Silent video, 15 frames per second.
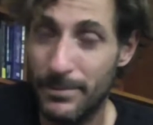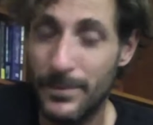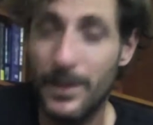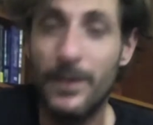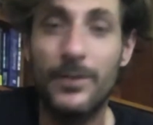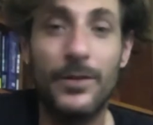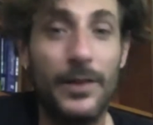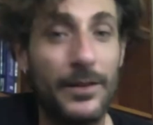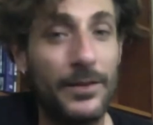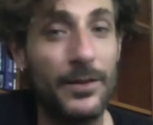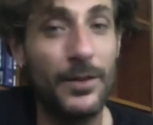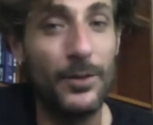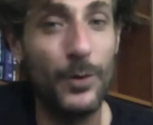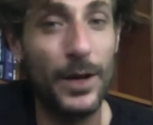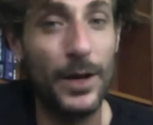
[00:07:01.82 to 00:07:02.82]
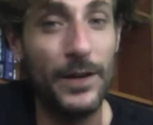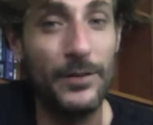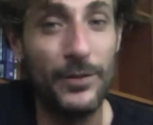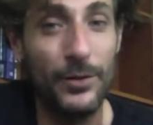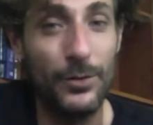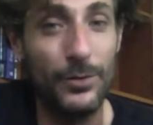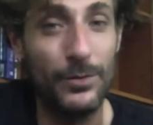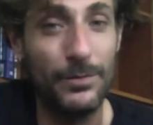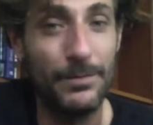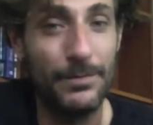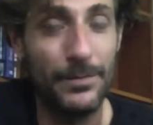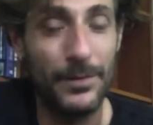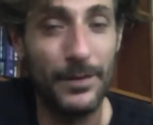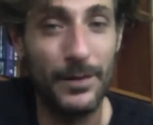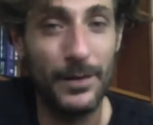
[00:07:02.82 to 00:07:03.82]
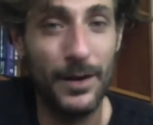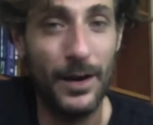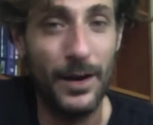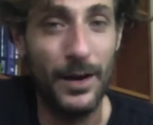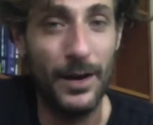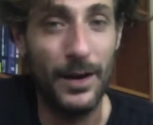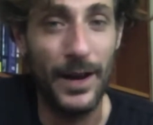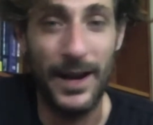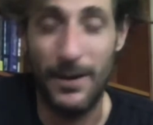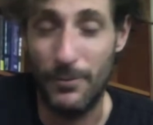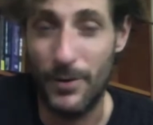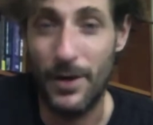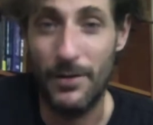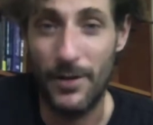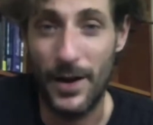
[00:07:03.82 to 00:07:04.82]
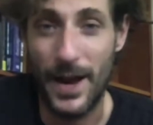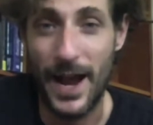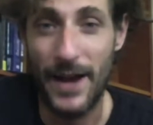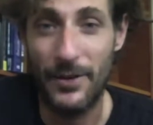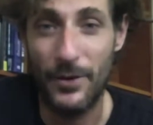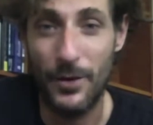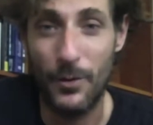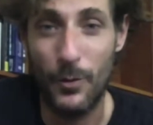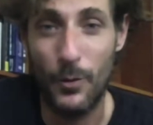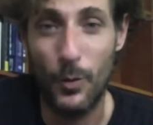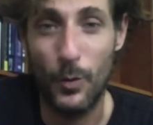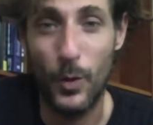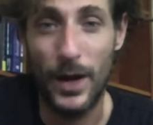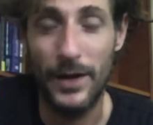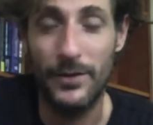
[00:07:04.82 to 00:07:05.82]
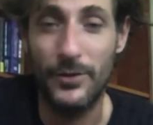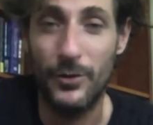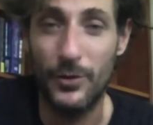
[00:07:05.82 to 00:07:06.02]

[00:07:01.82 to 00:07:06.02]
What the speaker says: So that's another way to tune, and a very, very accurate way to tune.